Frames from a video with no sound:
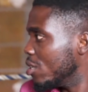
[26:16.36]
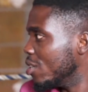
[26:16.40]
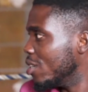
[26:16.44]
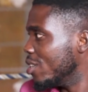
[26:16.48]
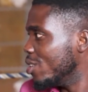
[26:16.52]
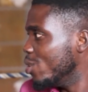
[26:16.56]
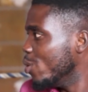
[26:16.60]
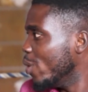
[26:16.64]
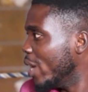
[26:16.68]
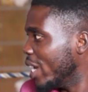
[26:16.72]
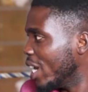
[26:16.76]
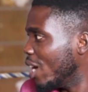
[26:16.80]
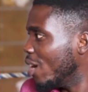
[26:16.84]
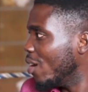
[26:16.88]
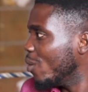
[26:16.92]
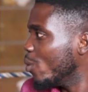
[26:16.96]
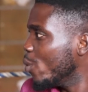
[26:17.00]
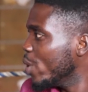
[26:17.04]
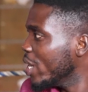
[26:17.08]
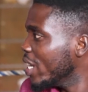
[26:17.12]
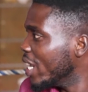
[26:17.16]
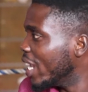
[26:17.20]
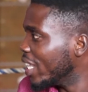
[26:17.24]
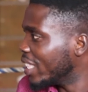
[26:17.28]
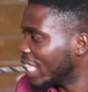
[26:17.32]
you, you were now
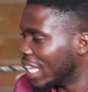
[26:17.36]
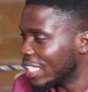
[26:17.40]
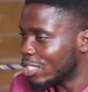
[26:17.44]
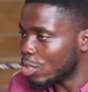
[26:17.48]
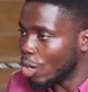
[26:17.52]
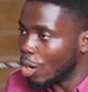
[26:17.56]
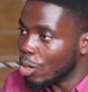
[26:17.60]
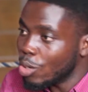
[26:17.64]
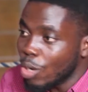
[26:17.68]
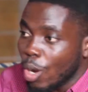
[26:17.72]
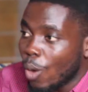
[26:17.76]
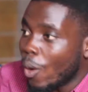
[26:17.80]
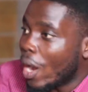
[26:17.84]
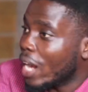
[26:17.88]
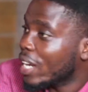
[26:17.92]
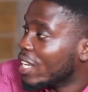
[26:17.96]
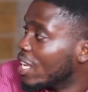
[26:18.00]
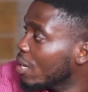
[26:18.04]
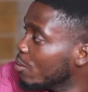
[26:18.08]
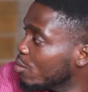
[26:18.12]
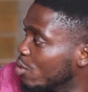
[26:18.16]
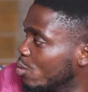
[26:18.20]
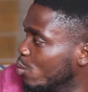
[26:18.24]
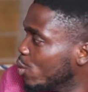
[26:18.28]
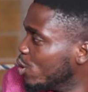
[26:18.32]
winning at that or no one
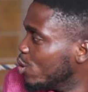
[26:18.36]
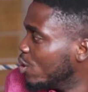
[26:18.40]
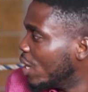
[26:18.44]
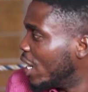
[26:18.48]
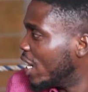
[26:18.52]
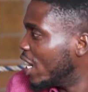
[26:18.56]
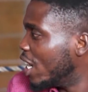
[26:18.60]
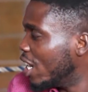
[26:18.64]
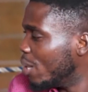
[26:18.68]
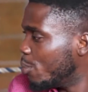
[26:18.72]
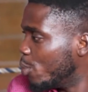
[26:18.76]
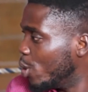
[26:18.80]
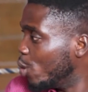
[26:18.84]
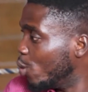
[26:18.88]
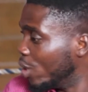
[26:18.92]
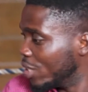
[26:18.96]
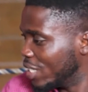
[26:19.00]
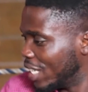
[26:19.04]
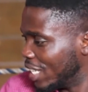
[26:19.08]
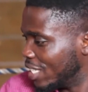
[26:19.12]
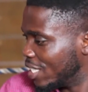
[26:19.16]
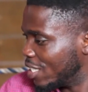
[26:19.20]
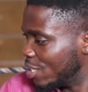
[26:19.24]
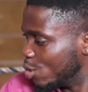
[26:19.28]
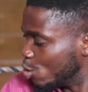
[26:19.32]
came to meet you at the airport it was
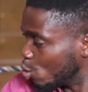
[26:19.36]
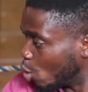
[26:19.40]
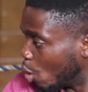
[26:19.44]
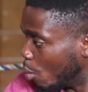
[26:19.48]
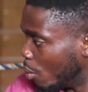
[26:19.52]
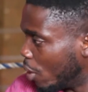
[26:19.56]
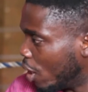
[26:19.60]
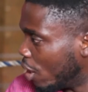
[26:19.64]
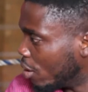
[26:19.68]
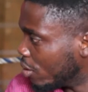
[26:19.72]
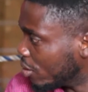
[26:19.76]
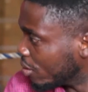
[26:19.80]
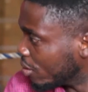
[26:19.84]
just normal